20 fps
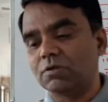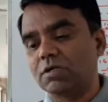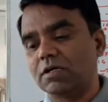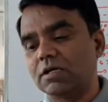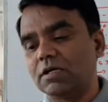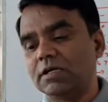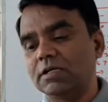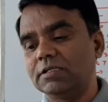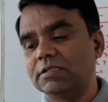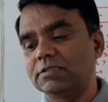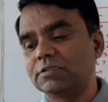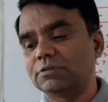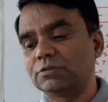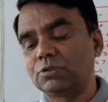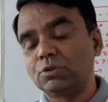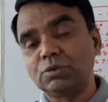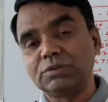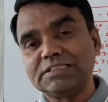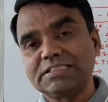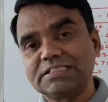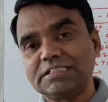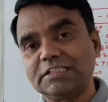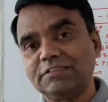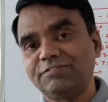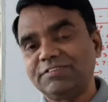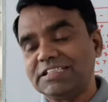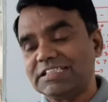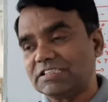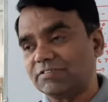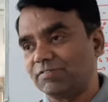And through this
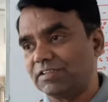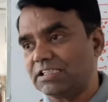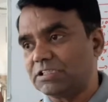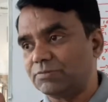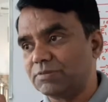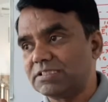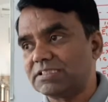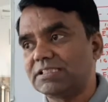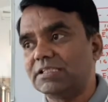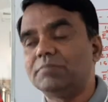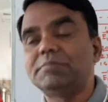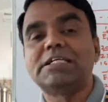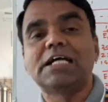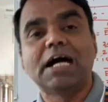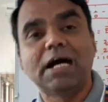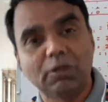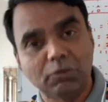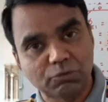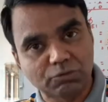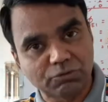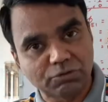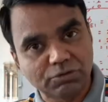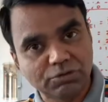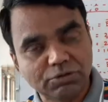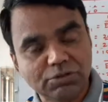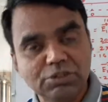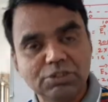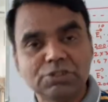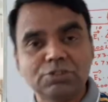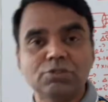surface, flux was coming out,
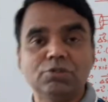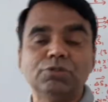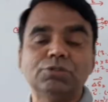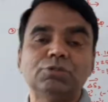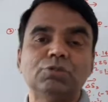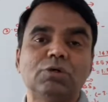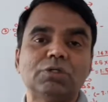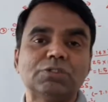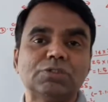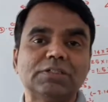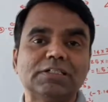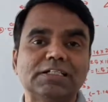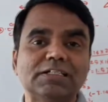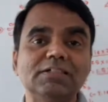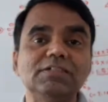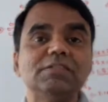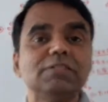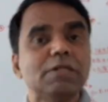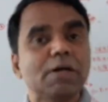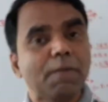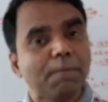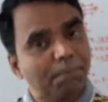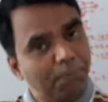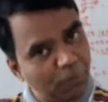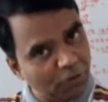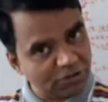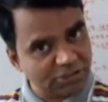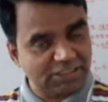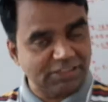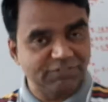so you also get a
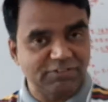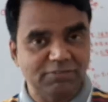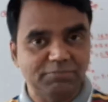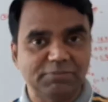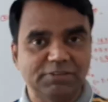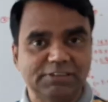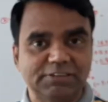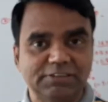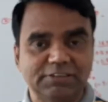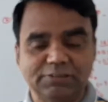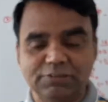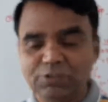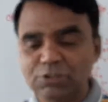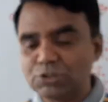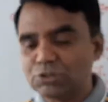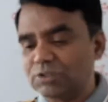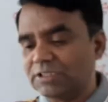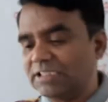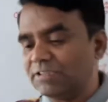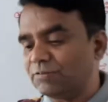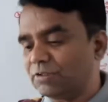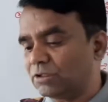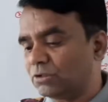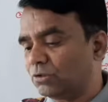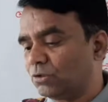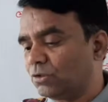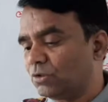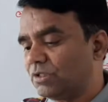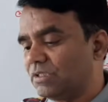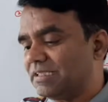positive number here. So even
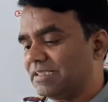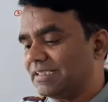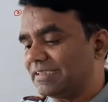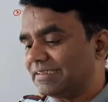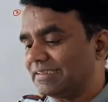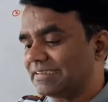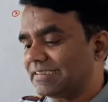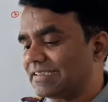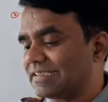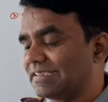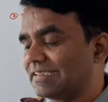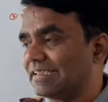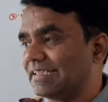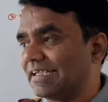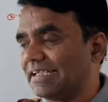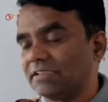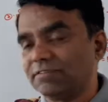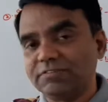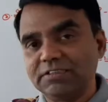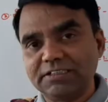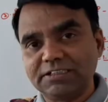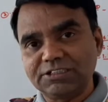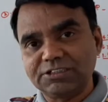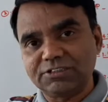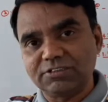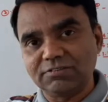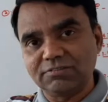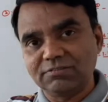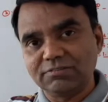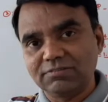though this is in the negative
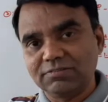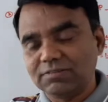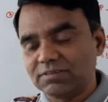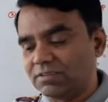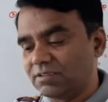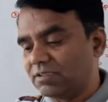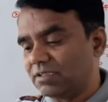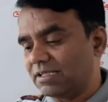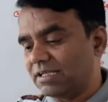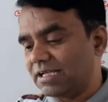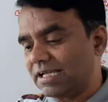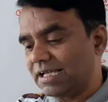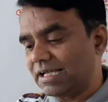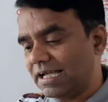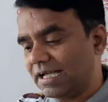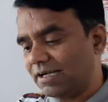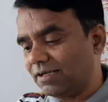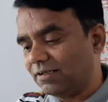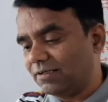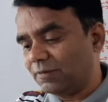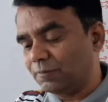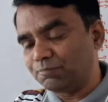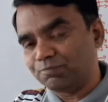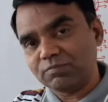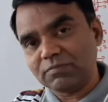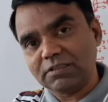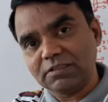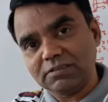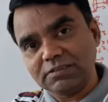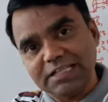direction,
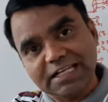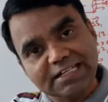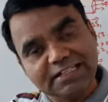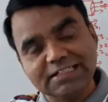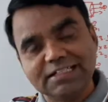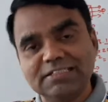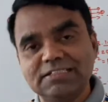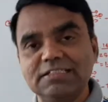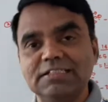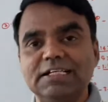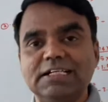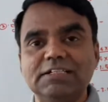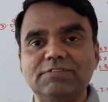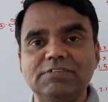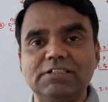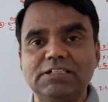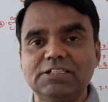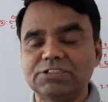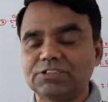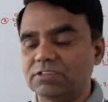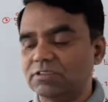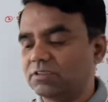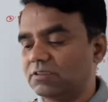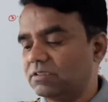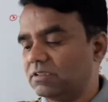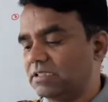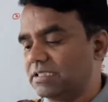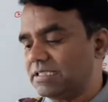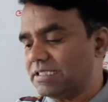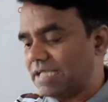area is in the negative
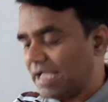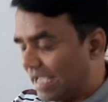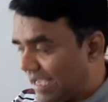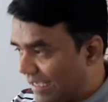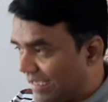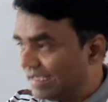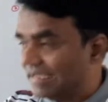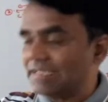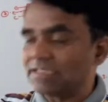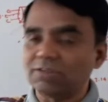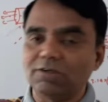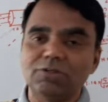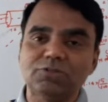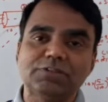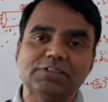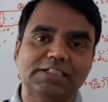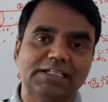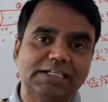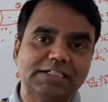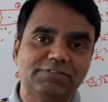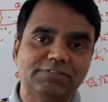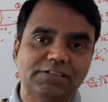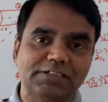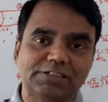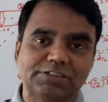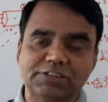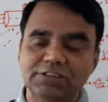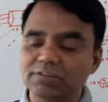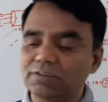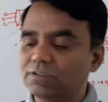direction, E is also in the negative
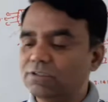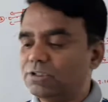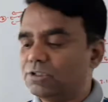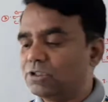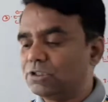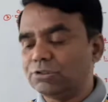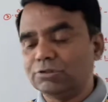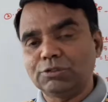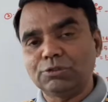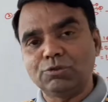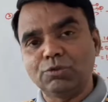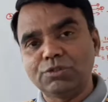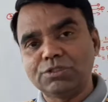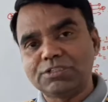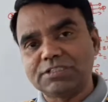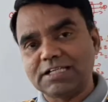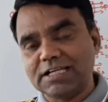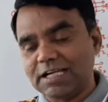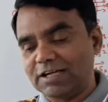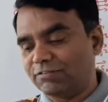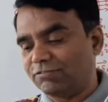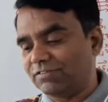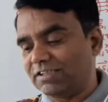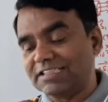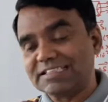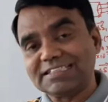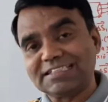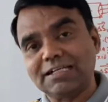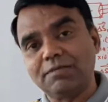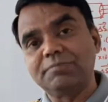direction, you are going to have
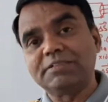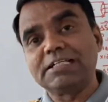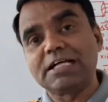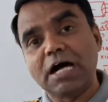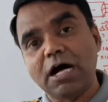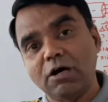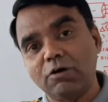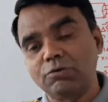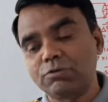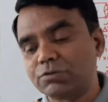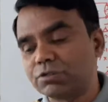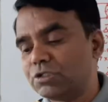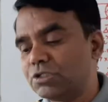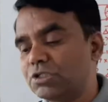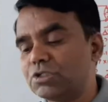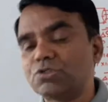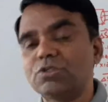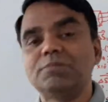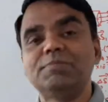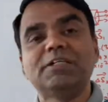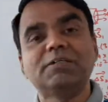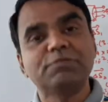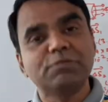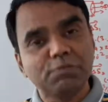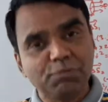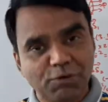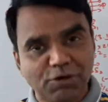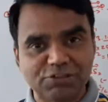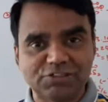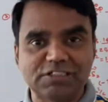flux coming out, so it becomes
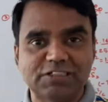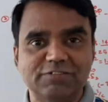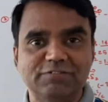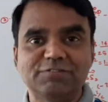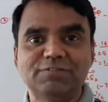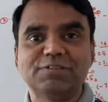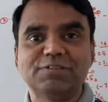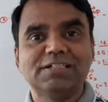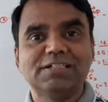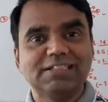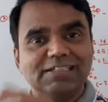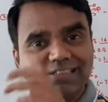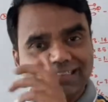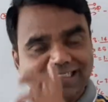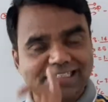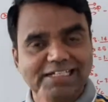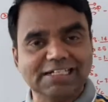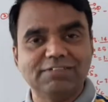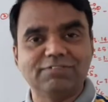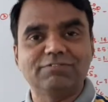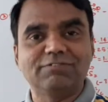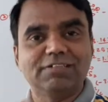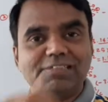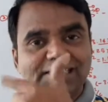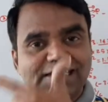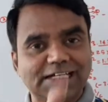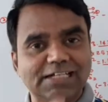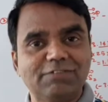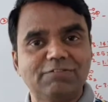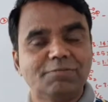positive. Negative and
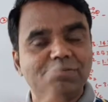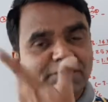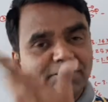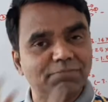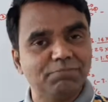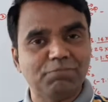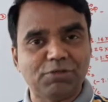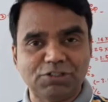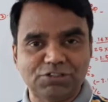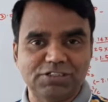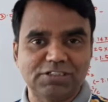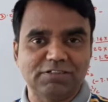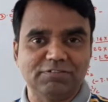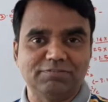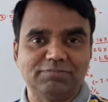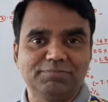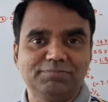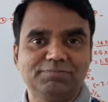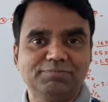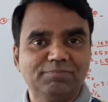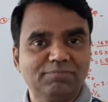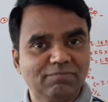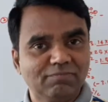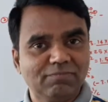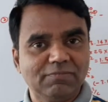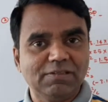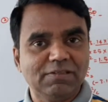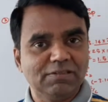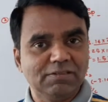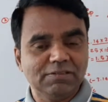negative will become positive.
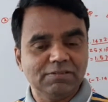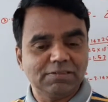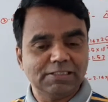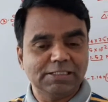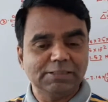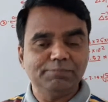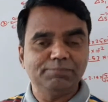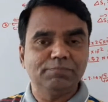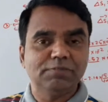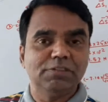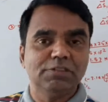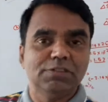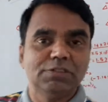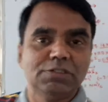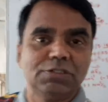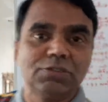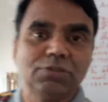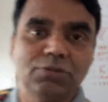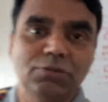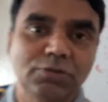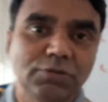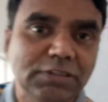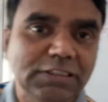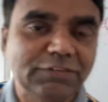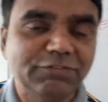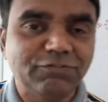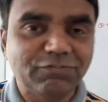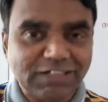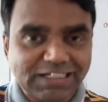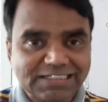Okay, so
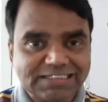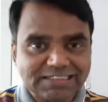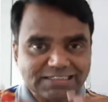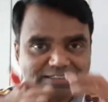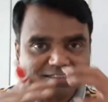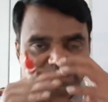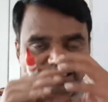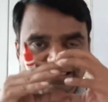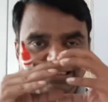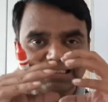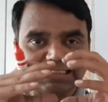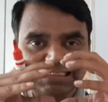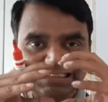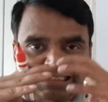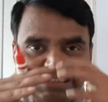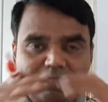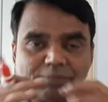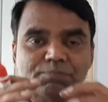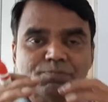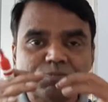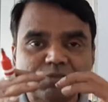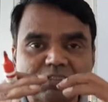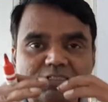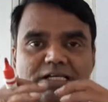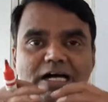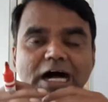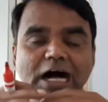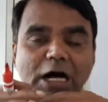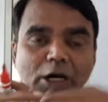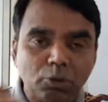if flux
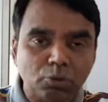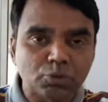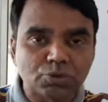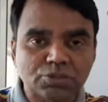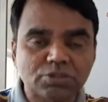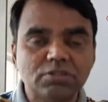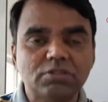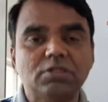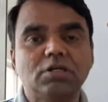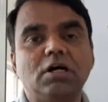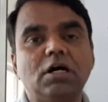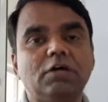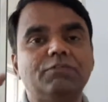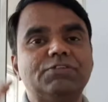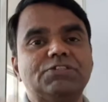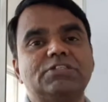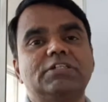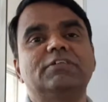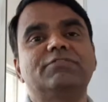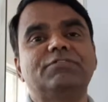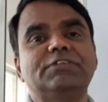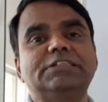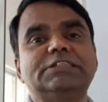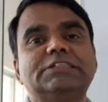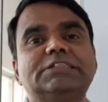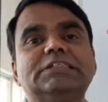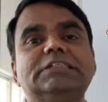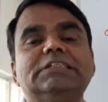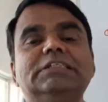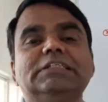comes out of a surface,
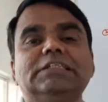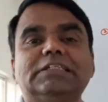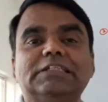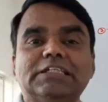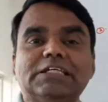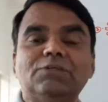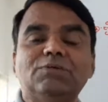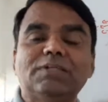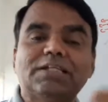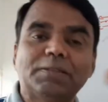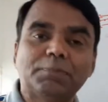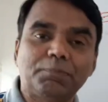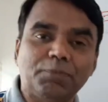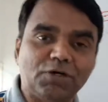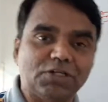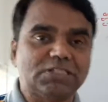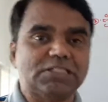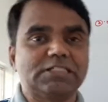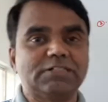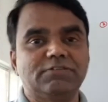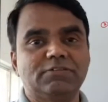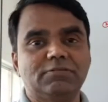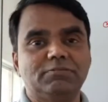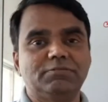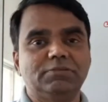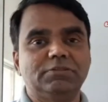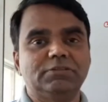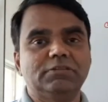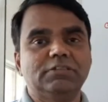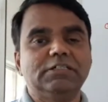then you get a positive
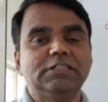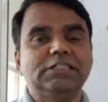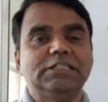number.